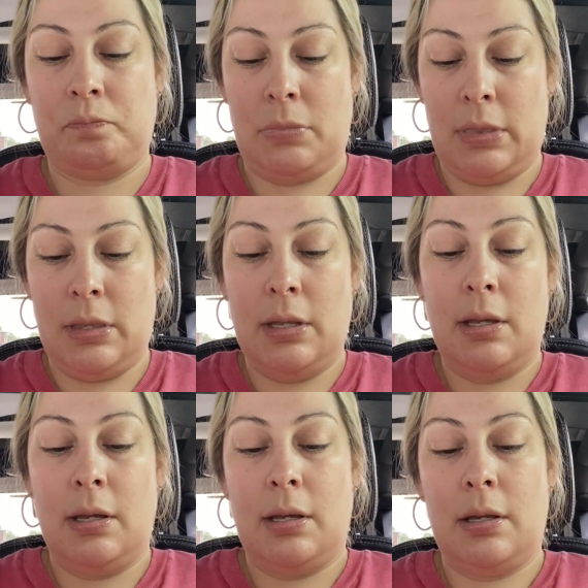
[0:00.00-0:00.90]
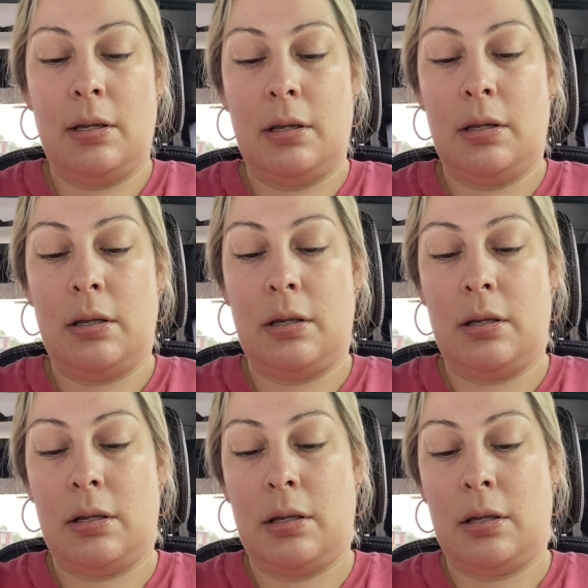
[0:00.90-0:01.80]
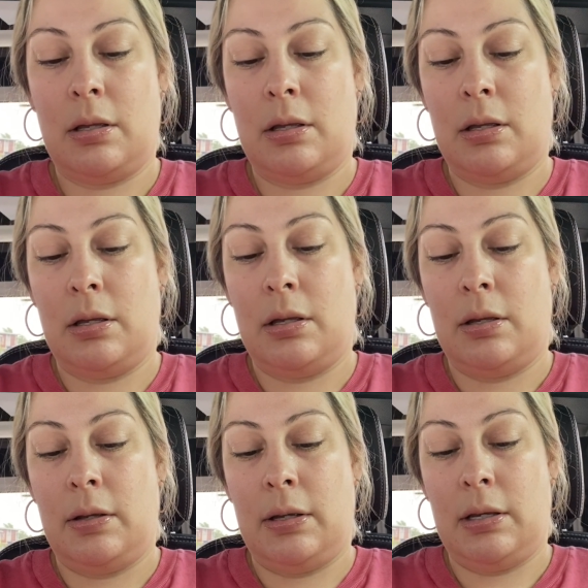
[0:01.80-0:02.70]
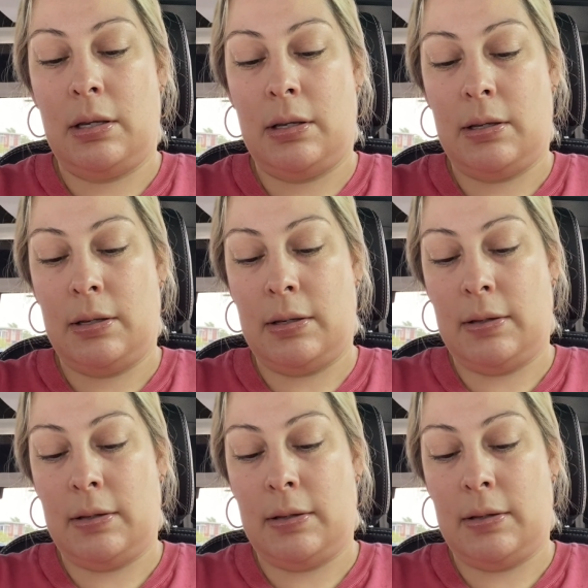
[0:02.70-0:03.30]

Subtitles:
(no one is talking)